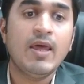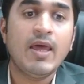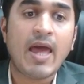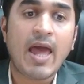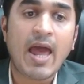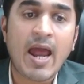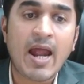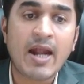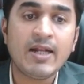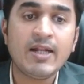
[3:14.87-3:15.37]

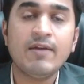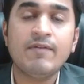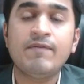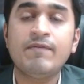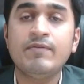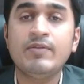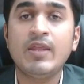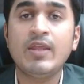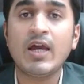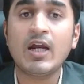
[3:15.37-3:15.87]
And if
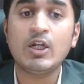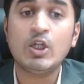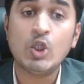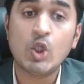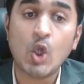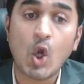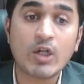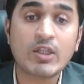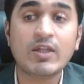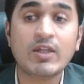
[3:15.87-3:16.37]
they are
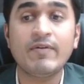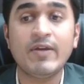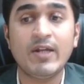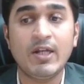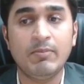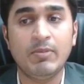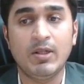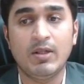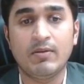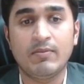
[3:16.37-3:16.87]
not
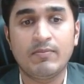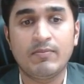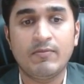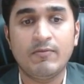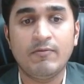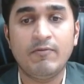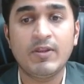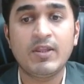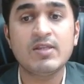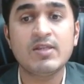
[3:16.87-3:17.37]
available
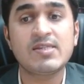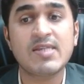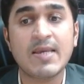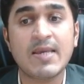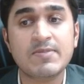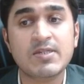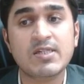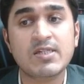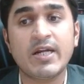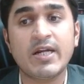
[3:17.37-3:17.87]
within same
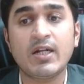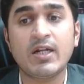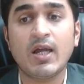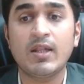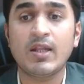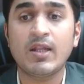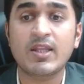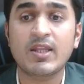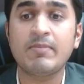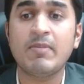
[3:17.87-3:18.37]
state,
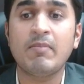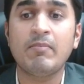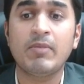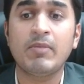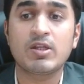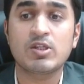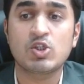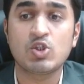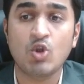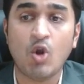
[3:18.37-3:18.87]
another member
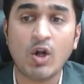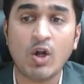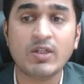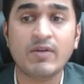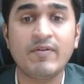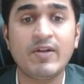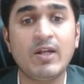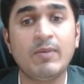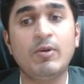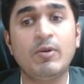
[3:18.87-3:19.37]
is not
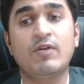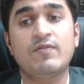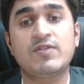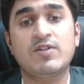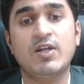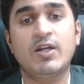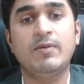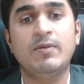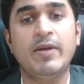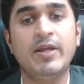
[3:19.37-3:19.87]
available of
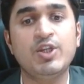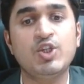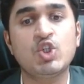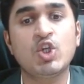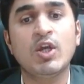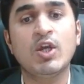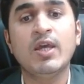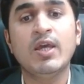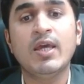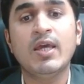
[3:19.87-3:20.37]
state bench,
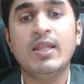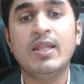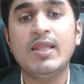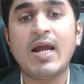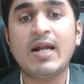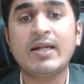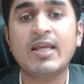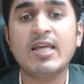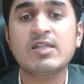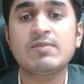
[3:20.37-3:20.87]
in
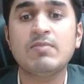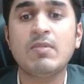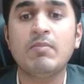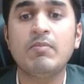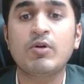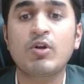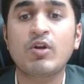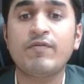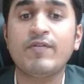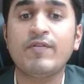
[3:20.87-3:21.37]
that case
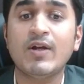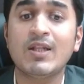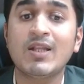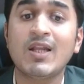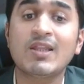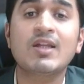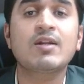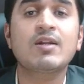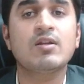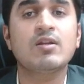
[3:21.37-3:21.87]
member of
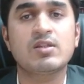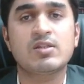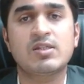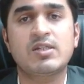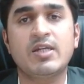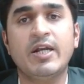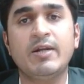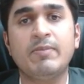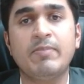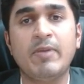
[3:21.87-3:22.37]
another
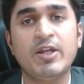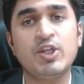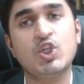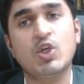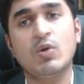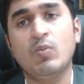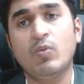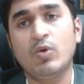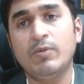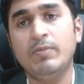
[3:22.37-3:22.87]
state bench
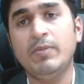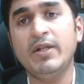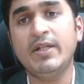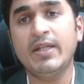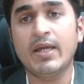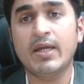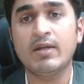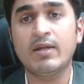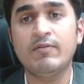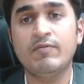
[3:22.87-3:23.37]
would be
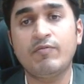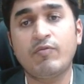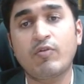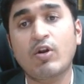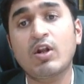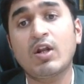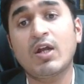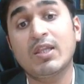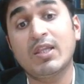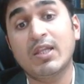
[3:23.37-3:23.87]
taken
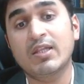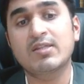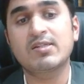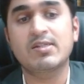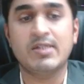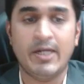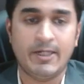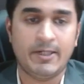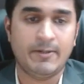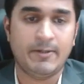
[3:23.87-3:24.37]
for another
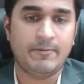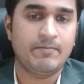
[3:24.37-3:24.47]
state.